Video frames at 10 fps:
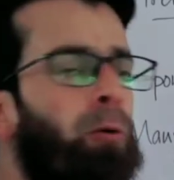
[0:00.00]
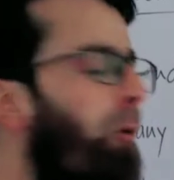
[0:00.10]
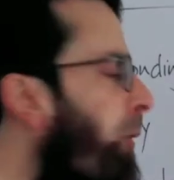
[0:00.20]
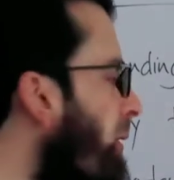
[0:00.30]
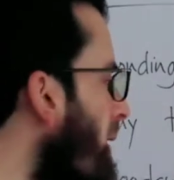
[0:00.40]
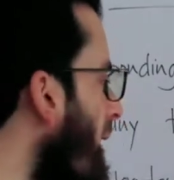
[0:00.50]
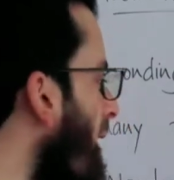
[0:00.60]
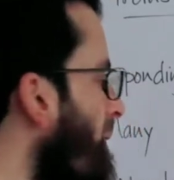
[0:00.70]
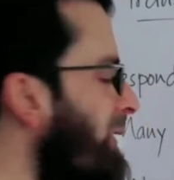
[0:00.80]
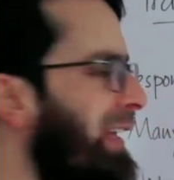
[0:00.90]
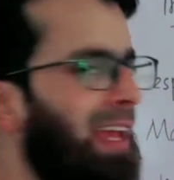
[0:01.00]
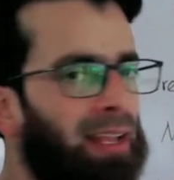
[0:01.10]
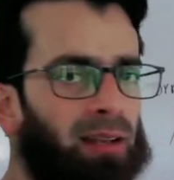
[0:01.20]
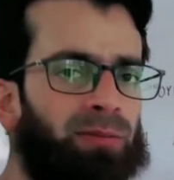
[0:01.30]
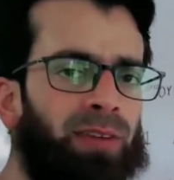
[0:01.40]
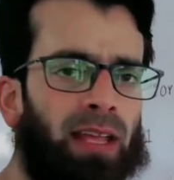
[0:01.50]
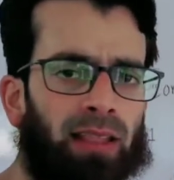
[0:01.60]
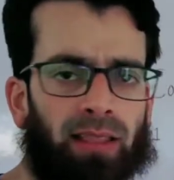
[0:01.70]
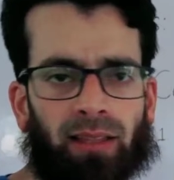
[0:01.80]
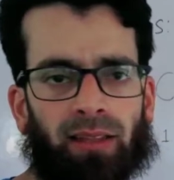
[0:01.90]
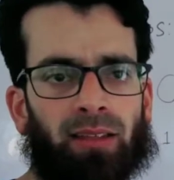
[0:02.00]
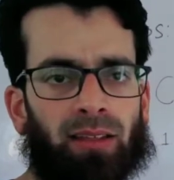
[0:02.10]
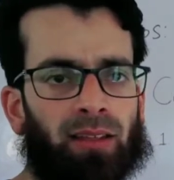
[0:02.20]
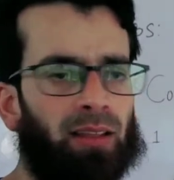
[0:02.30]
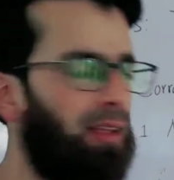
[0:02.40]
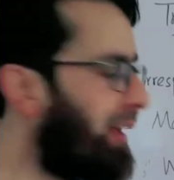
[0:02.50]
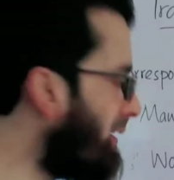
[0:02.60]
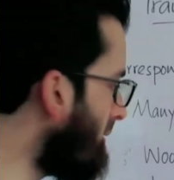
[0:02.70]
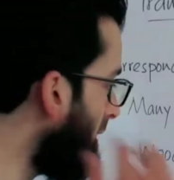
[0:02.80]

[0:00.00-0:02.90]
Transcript: fall, F-E-L-L fell. And